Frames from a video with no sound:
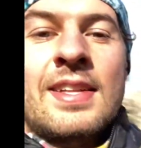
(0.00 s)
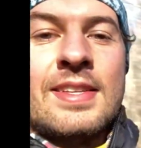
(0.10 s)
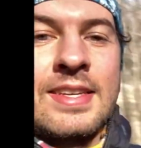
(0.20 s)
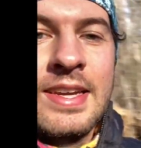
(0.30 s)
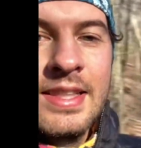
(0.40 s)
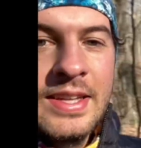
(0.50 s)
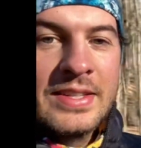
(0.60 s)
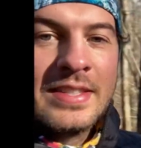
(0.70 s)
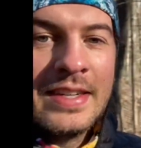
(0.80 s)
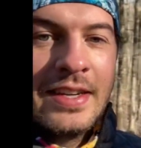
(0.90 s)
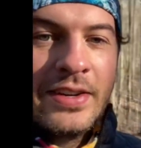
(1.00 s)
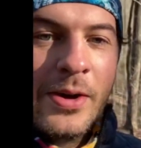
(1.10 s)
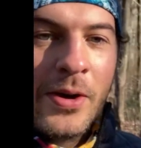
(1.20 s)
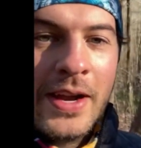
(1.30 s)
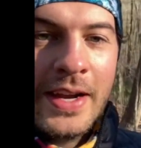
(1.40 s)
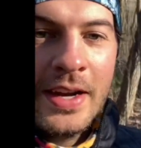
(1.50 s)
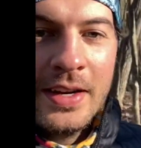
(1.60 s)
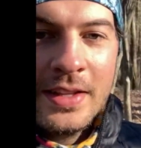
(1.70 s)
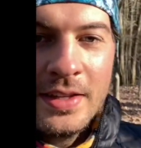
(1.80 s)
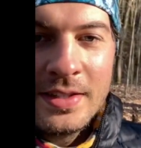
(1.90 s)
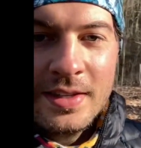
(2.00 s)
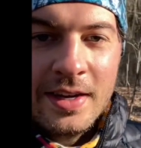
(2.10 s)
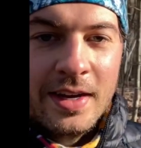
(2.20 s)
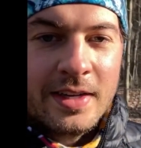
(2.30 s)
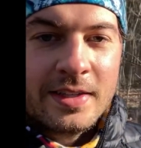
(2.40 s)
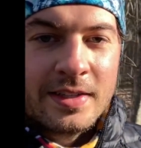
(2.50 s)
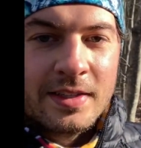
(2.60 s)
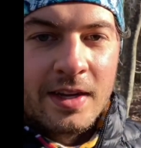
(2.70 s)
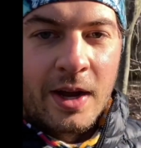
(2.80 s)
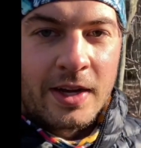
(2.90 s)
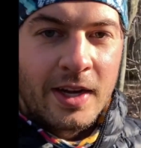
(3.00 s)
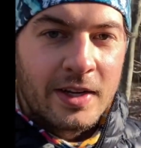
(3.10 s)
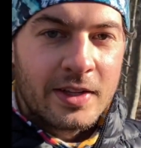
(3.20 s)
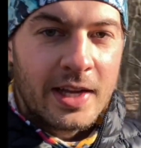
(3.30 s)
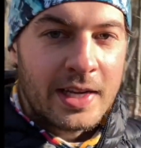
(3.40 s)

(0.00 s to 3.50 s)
It's a good little scenery right here. It looks nice. I kind of like it